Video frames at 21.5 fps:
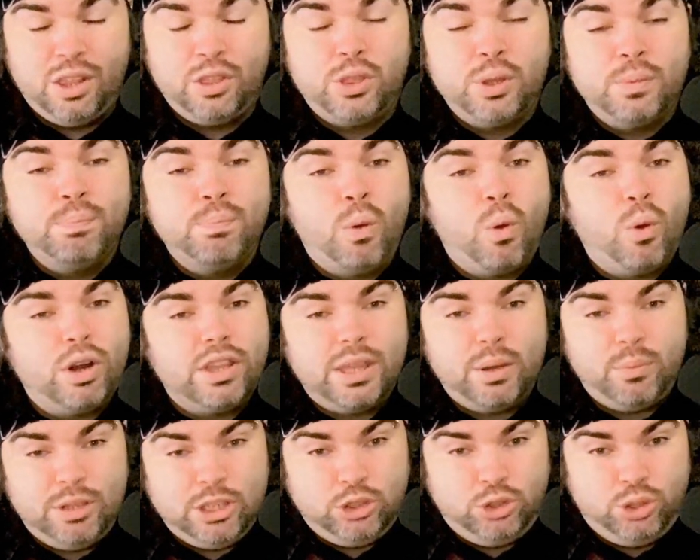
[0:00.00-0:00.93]
The more
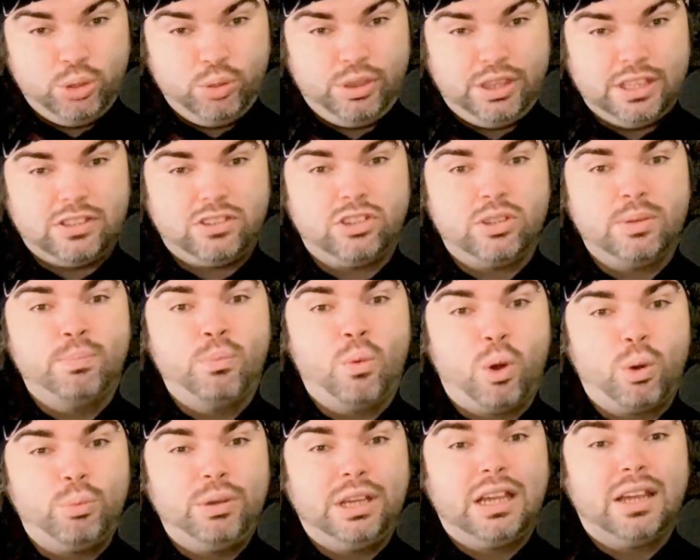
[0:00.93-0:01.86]
that we do this, the
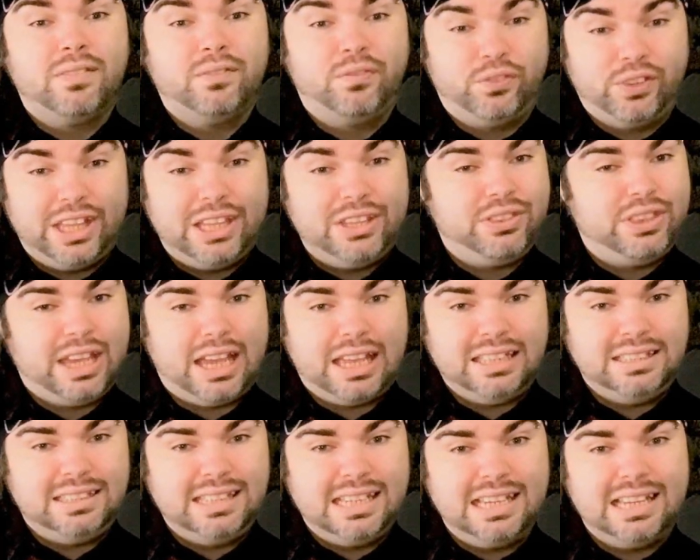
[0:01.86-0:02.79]
more we conflate the
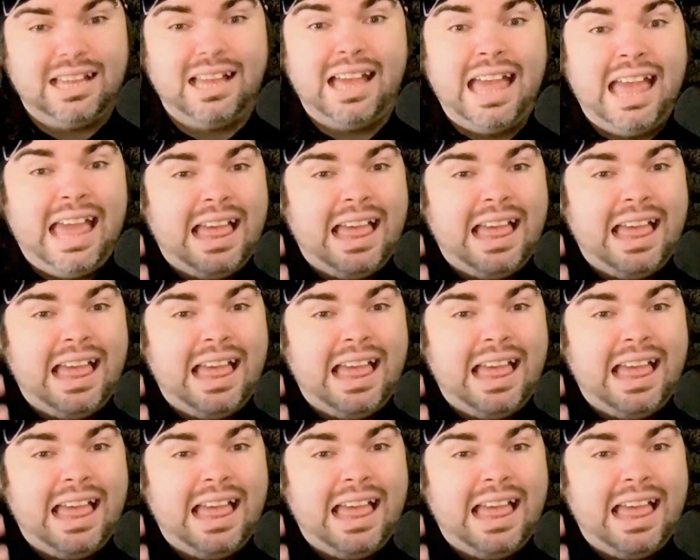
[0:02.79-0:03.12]
idea